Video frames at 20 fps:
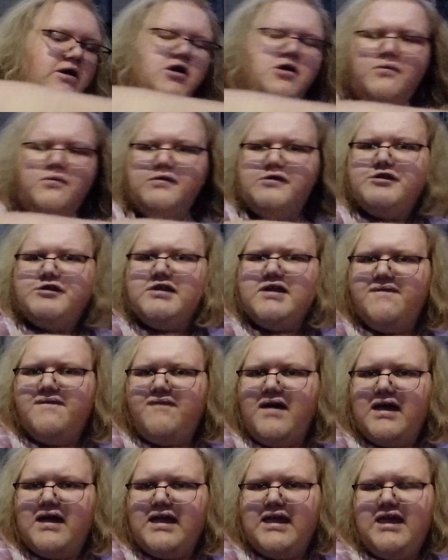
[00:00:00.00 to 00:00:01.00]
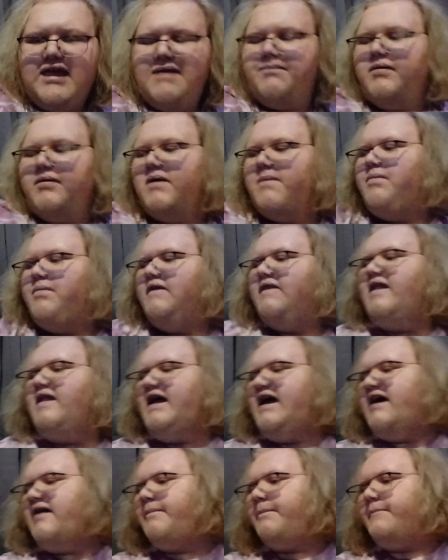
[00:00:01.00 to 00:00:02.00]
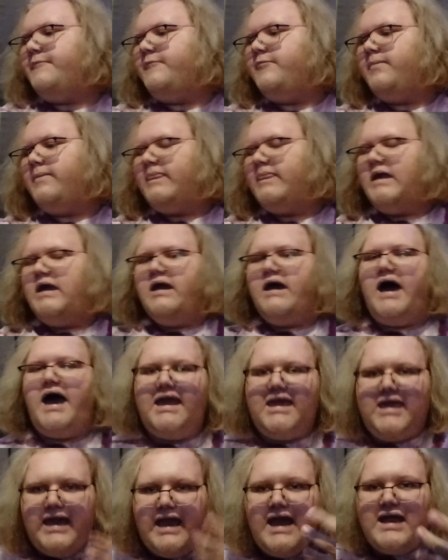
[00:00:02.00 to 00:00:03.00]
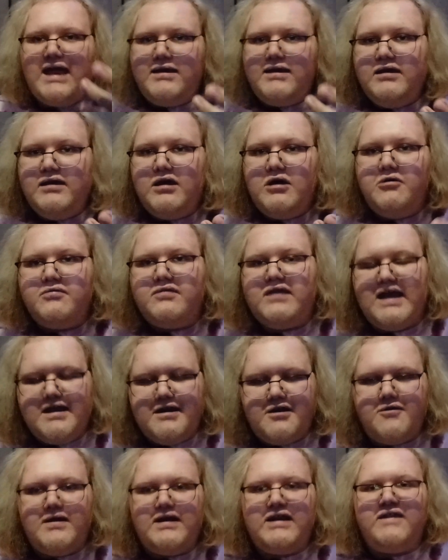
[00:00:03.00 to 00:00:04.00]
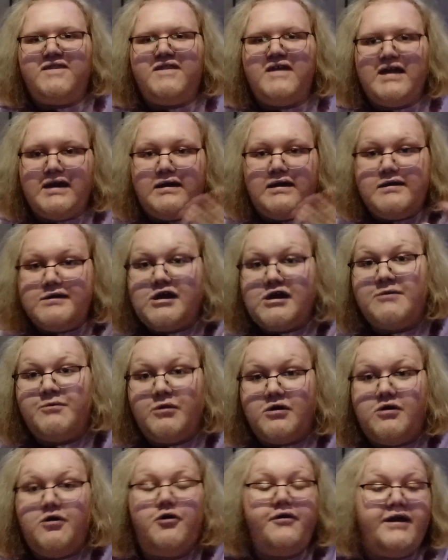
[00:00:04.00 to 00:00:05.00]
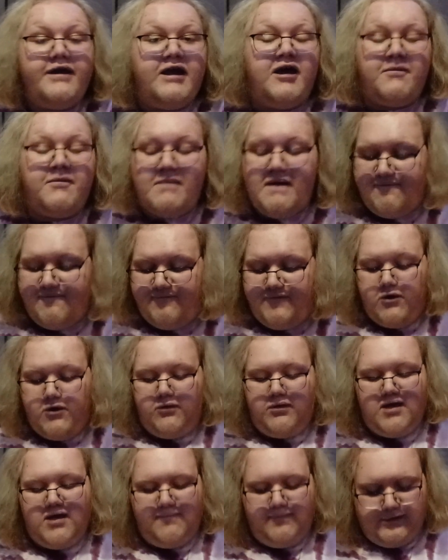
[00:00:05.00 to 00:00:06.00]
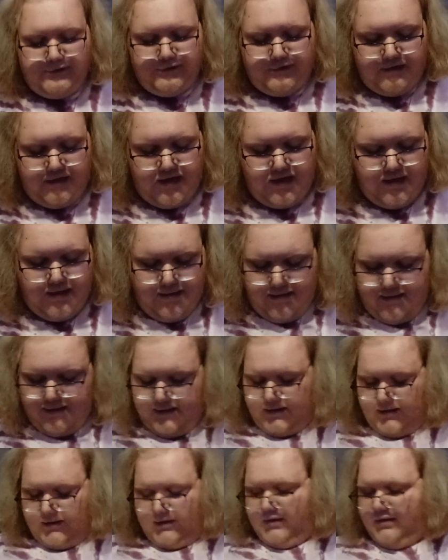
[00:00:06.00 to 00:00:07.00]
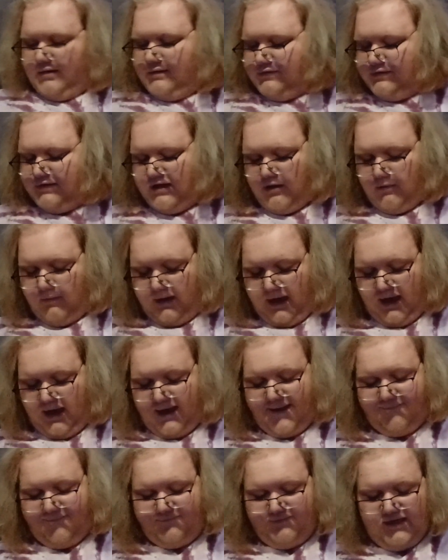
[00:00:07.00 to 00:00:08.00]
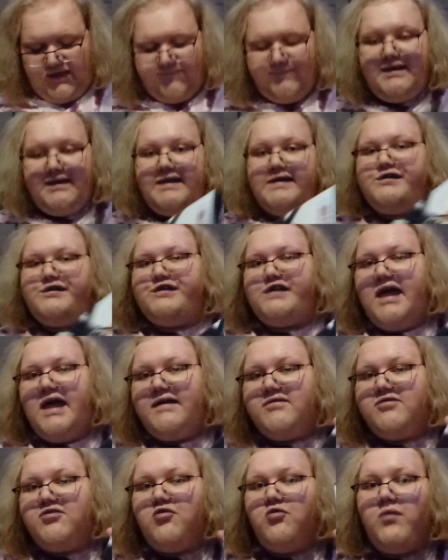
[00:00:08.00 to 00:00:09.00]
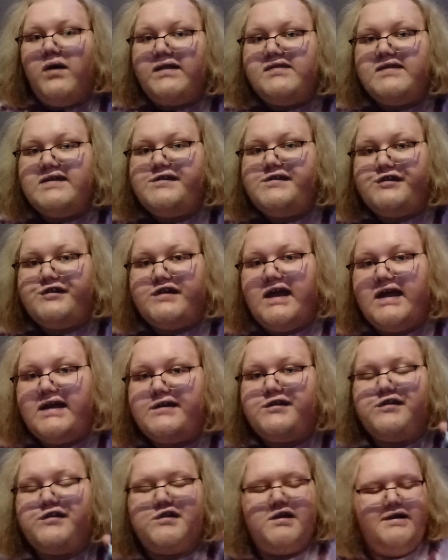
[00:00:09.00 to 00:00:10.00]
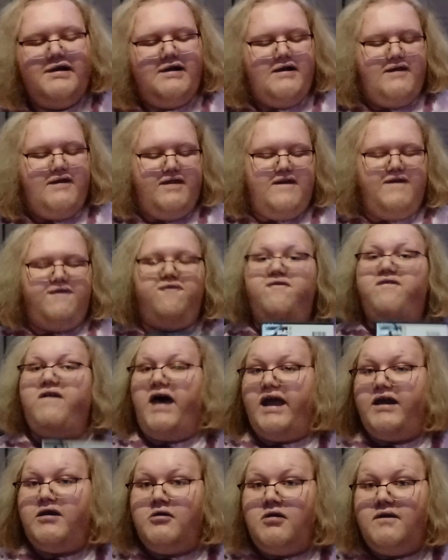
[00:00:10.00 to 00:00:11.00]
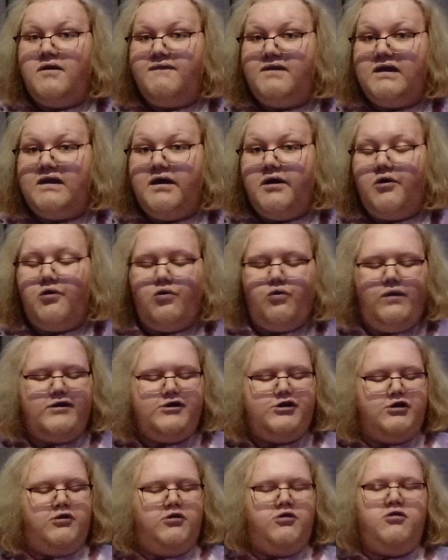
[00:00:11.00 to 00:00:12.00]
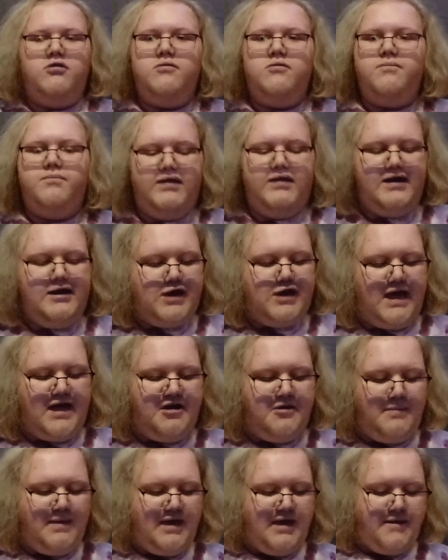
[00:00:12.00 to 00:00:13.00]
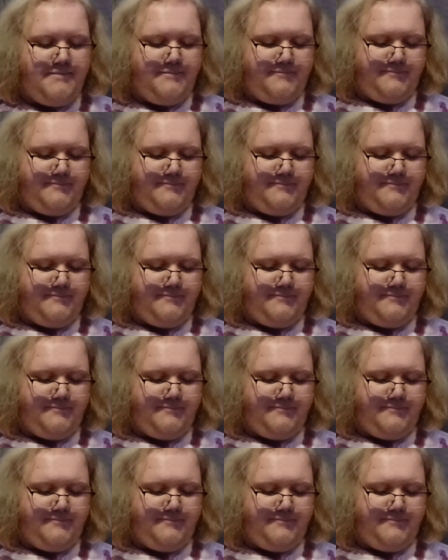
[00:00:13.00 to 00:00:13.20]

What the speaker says: We'll see if I keep up with that. I can't notate or anything because I'm recording on my phone, obviously. So now we have DVD set 26, the final of the original Bleach anime.